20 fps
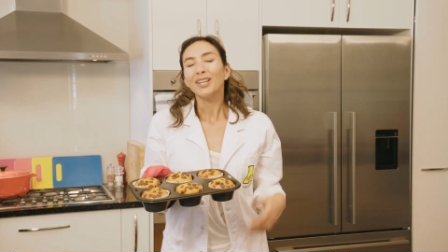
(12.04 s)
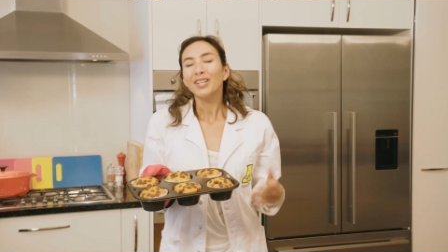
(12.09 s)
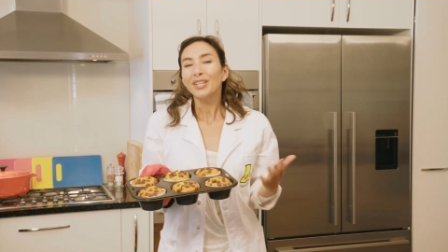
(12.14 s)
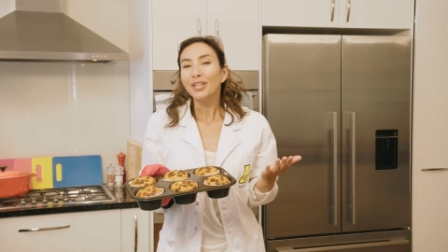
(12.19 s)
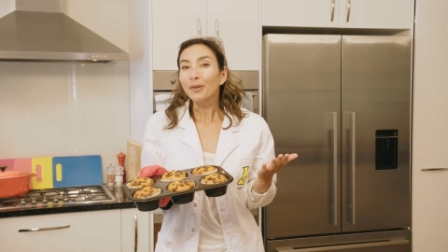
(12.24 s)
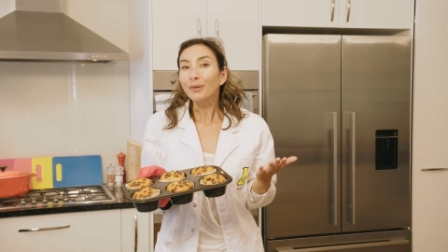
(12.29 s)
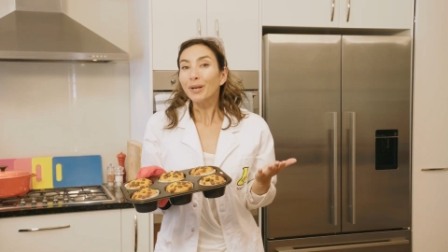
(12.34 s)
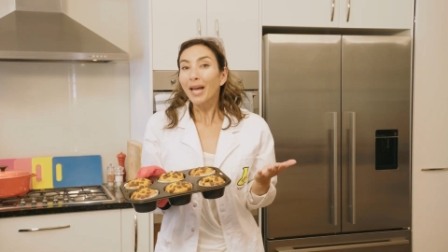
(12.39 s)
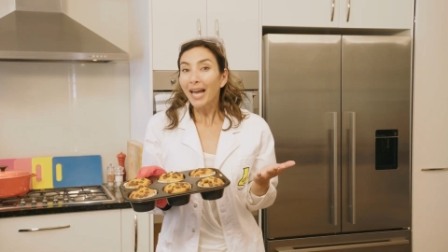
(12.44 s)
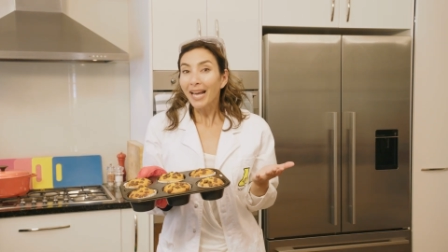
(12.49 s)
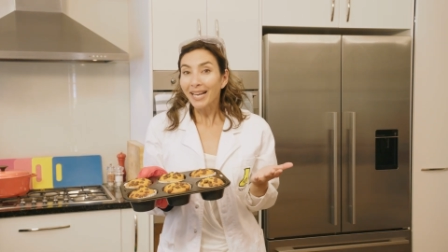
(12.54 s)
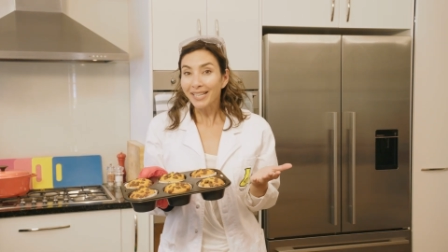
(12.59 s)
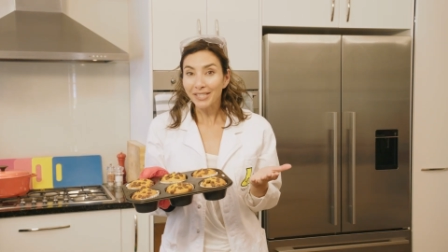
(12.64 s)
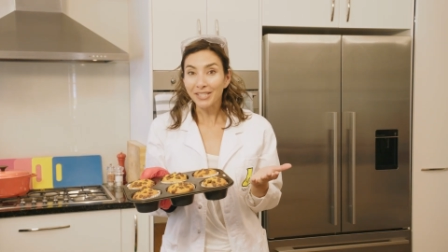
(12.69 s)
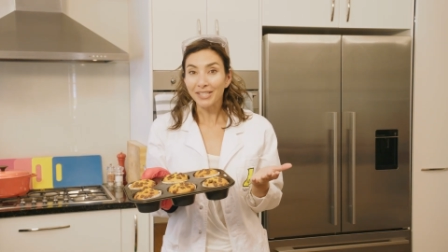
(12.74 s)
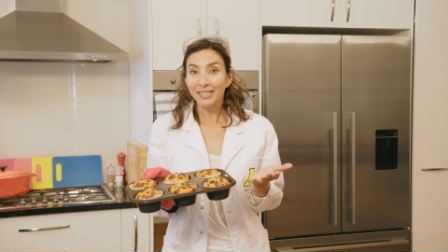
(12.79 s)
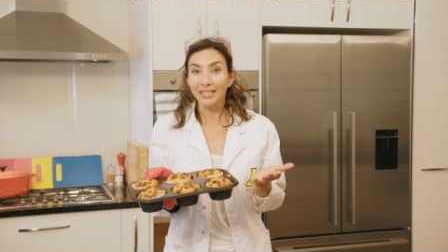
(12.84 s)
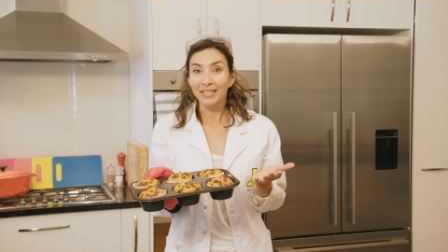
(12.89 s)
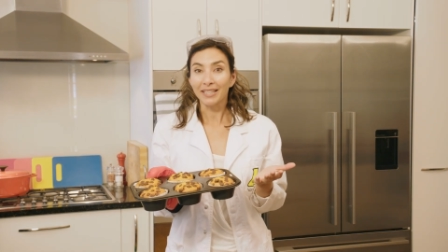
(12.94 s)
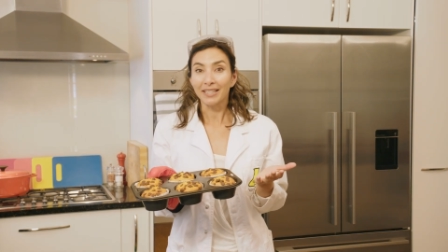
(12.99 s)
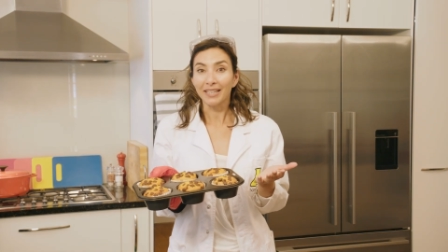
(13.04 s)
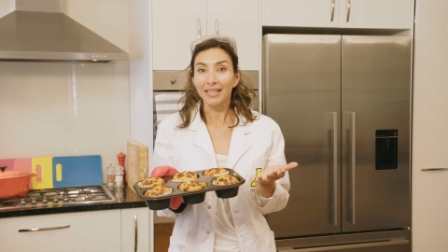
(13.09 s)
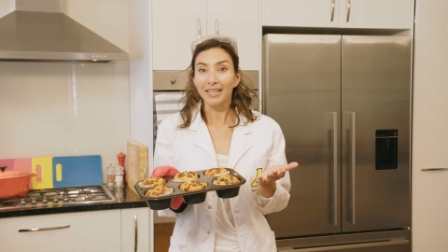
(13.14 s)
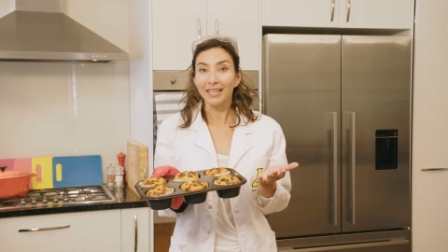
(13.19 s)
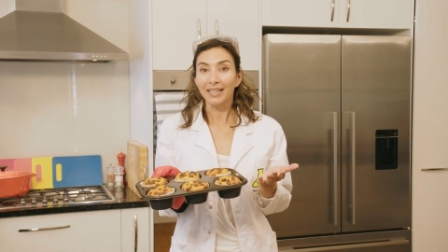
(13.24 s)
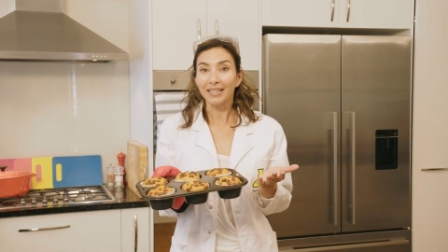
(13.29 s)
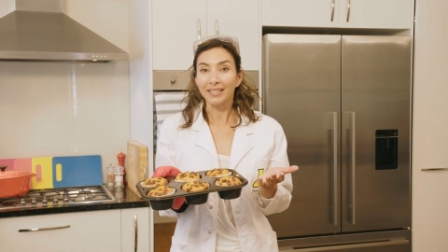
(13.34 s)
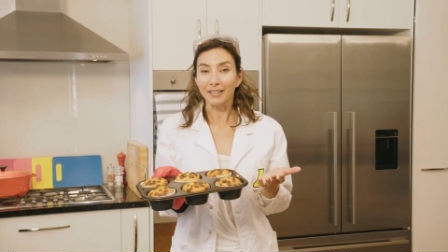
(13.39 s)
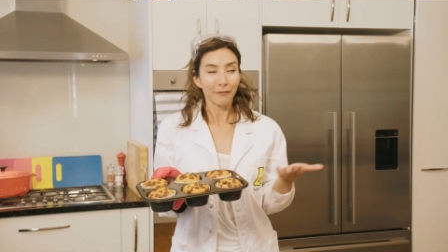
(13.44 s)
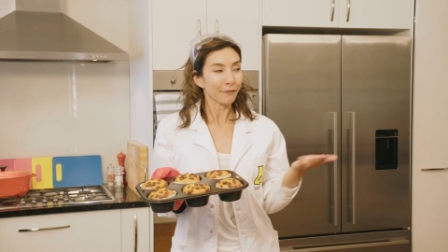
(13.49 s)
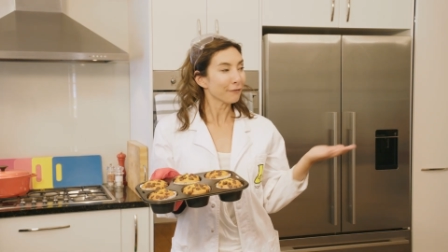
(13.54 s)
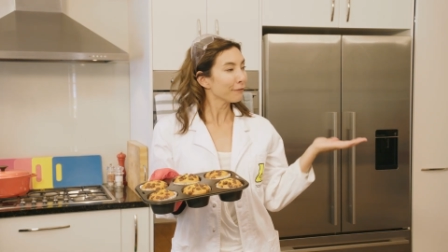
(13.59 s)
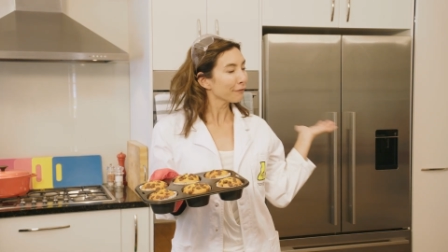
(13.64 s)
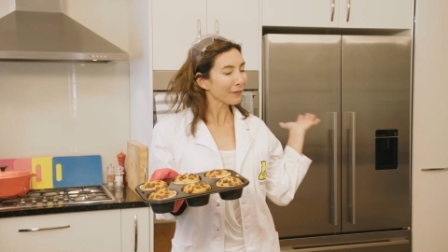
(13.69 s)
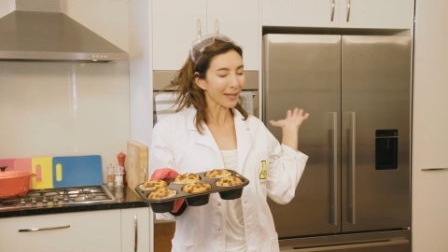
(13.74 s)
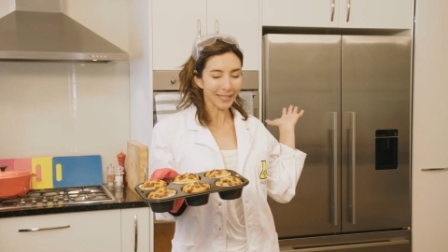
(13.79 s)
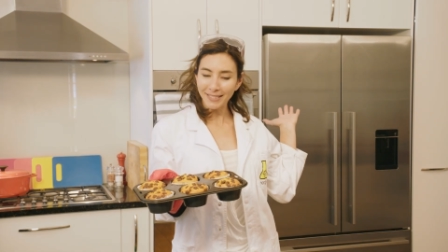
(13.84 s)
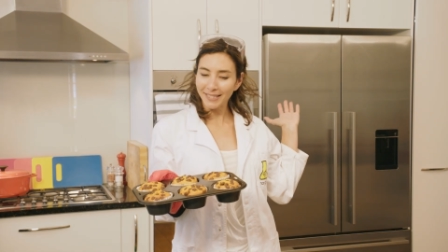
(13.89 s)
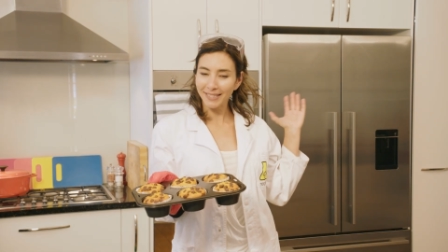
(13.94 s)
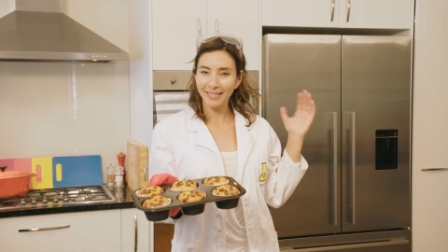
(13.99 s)
You don't actually need a
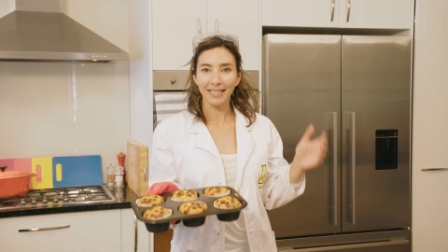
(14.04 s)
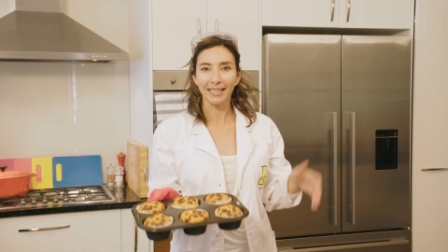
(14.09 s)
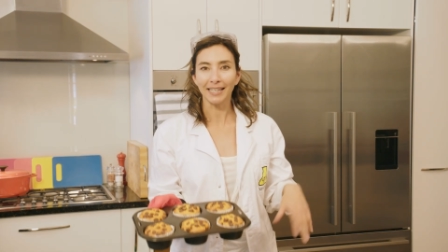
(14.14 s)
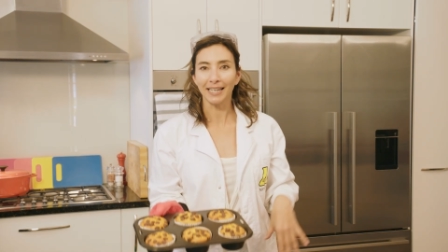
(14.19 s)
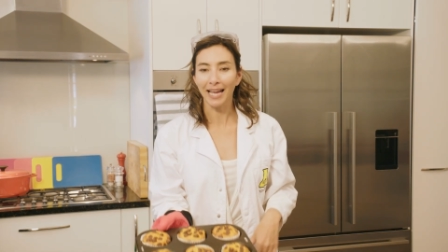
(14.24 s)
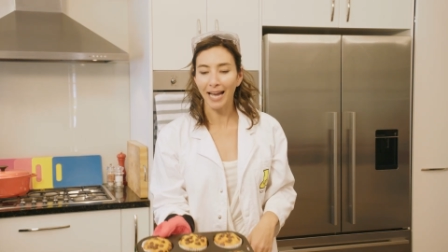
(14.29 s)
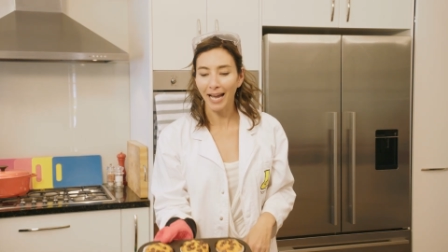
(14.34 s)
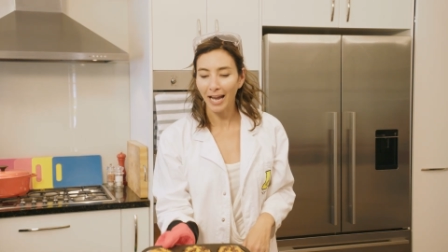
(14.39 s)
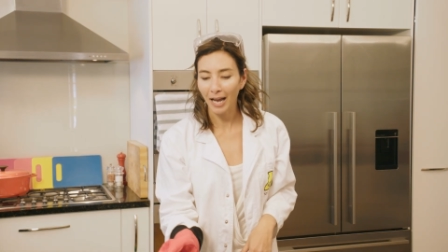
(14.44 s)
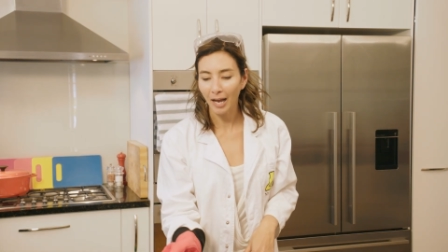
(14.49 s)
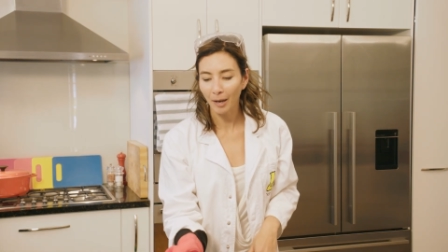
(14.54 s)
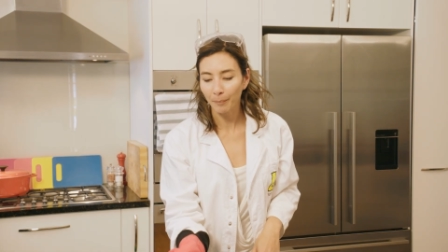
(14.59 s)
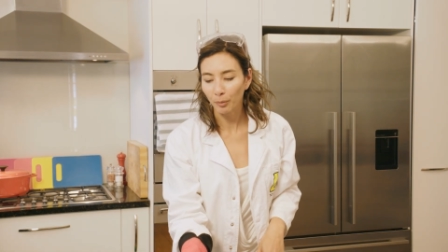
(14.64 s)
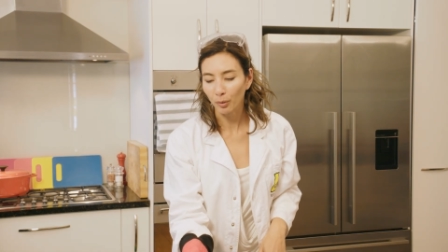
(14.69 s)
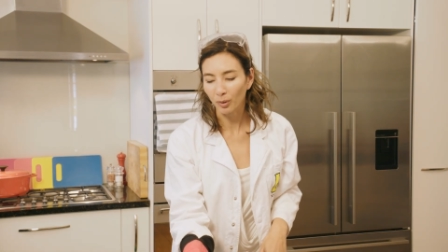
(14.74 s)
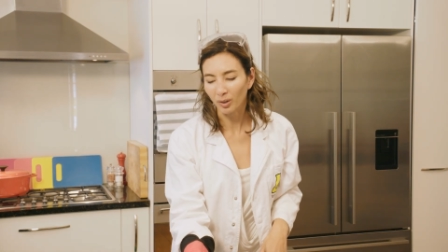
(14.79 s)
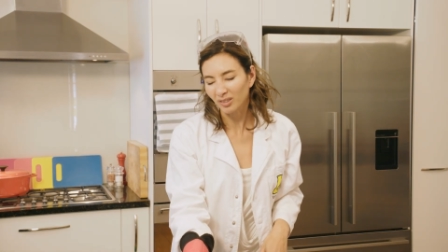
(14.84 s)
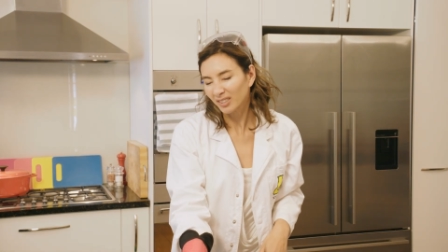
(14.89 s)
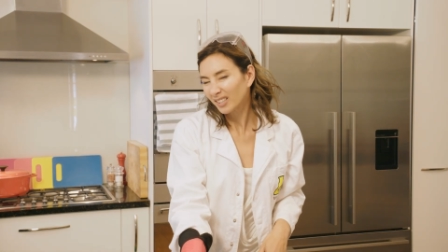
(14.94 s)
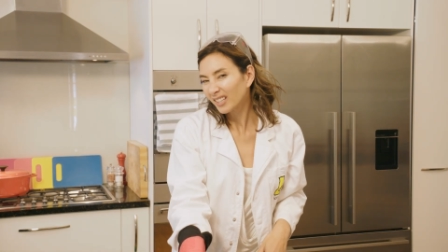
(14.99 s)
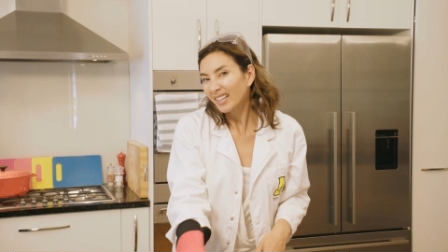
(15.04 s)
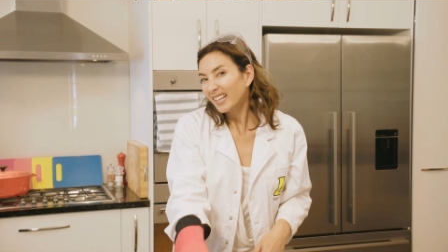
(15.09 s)
fancy lab or